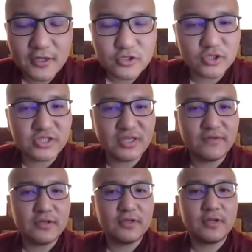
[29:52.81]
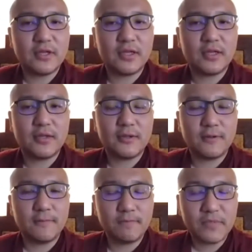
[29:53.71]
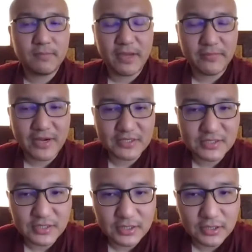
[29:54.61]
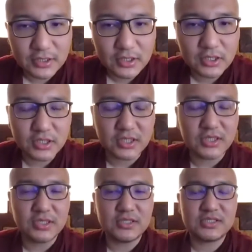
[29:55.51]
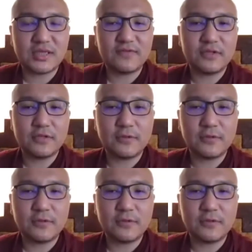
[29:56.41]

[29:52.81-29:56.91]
So the seven, by practicing the seven